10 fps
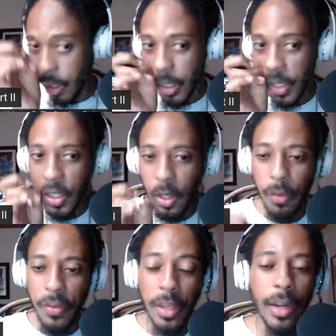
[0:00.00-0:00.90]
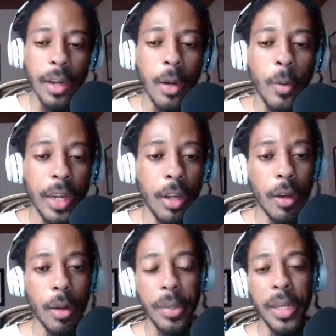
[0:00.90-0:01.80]
So if you're here, whether you're
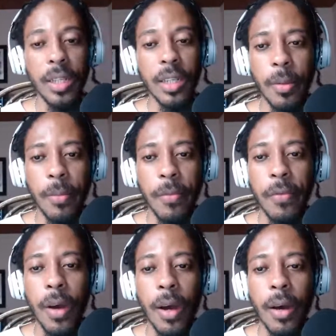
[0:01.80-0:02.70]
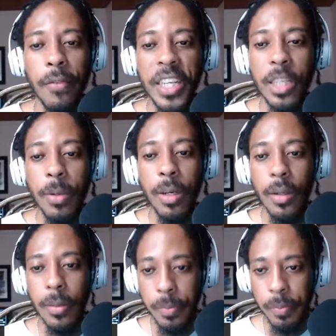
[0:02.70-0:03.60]
on the page from Facebook
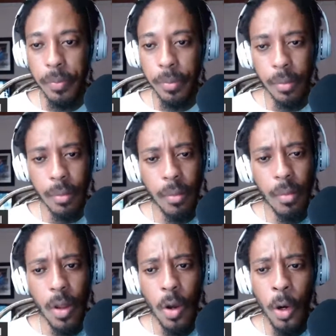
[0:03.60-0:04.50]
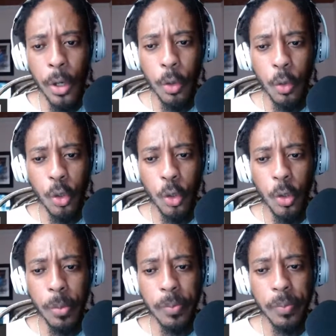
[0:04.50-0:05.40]
or
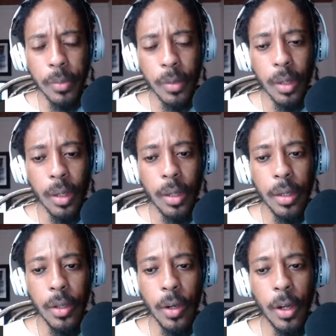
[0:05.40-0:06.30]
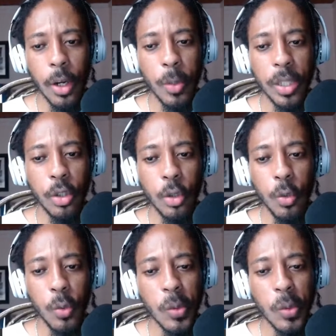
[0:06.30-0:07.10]
YouTube, y'all know what to do.